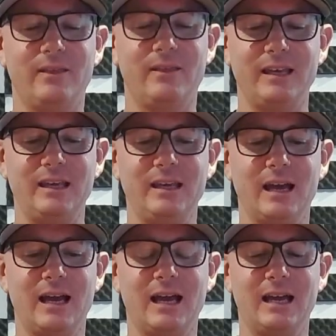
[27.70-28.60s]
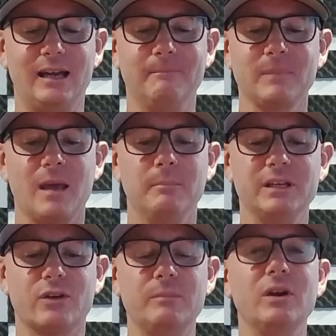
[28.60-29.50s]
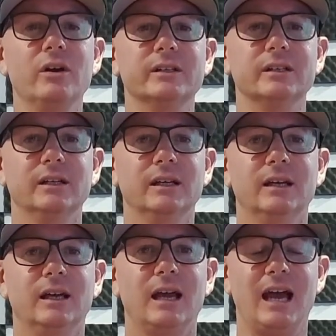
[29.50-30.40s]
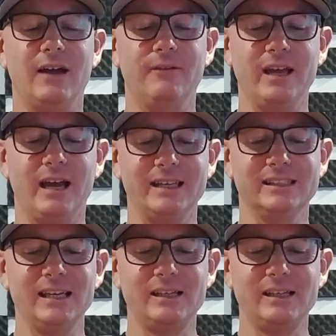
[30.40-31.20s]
the Bigscreen Beyond VR headset.